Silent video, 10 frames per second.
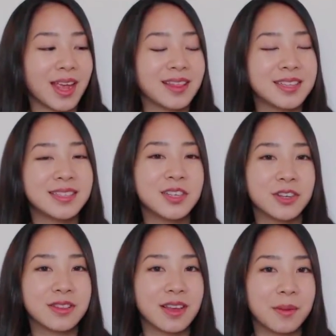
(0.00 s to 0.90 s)
And that's the
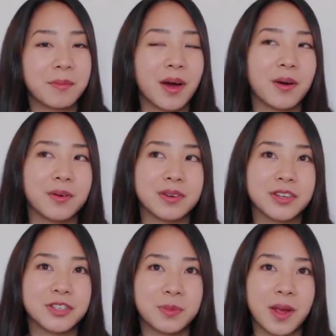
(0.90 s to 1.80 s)
good thing about
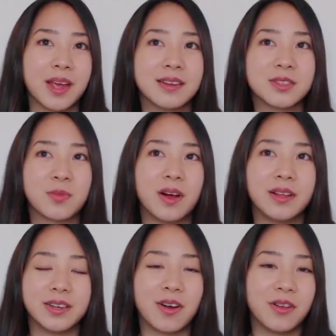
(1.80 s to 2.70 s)
Japan as well,
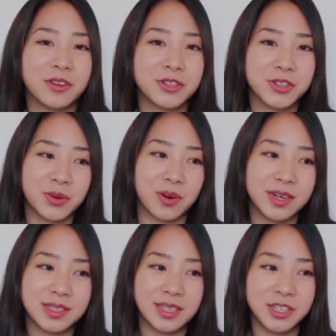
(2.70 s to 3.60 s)
and all their
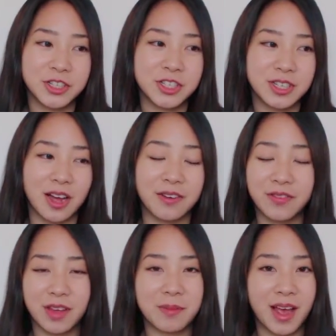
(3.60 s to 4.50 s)
stores. Each of
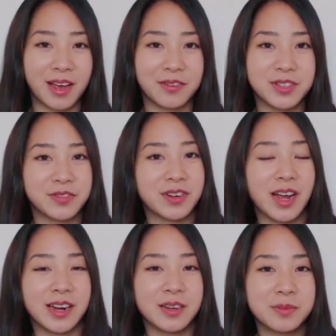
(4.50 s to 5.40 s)
them have different
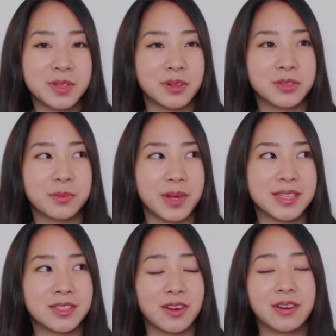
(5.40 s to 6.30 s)
items, also
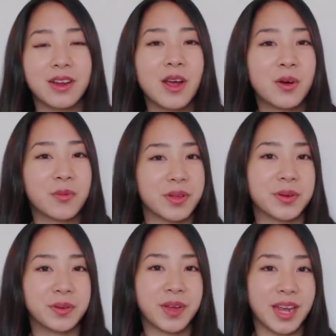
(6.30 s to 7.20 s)
based on where
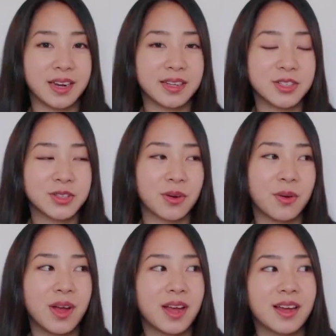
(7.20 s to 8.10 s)
they're located.
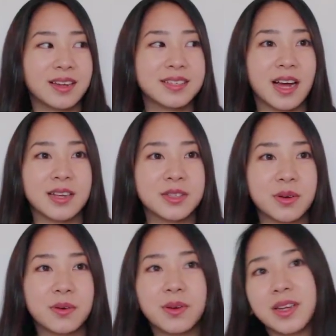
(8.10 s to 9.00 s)
So a
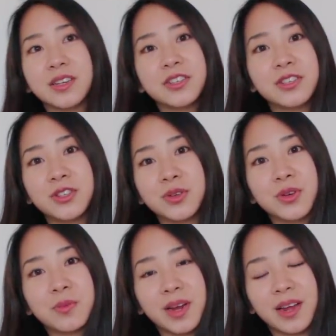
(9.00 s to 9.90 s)
DAISO in
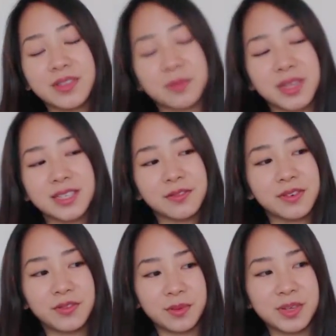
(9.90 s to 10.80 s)
Shinjuku might have something
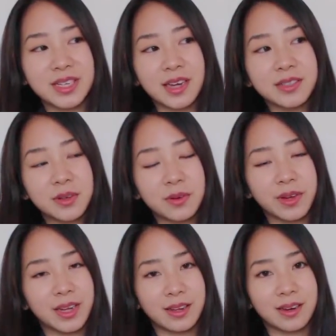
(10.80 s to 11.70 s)
different from a DAISO
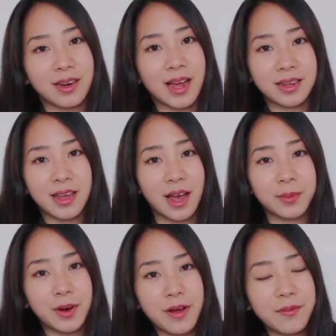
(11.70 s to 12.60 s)
in
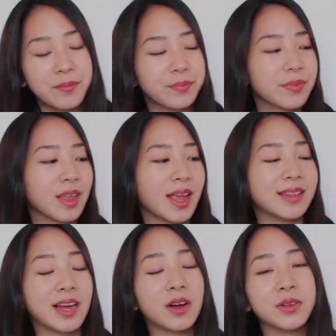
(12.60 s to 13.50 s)
Akihabara.
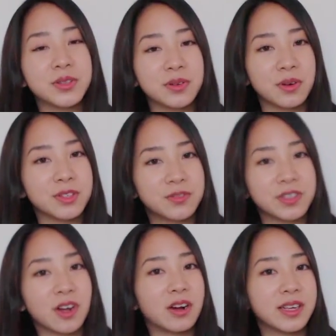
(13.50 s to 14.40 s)
And that also goes for
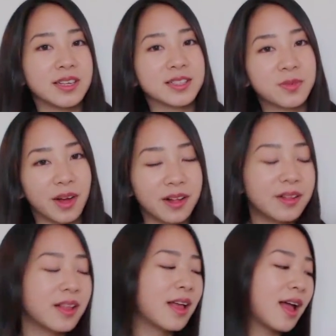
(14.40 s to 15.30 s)
DONKI as well.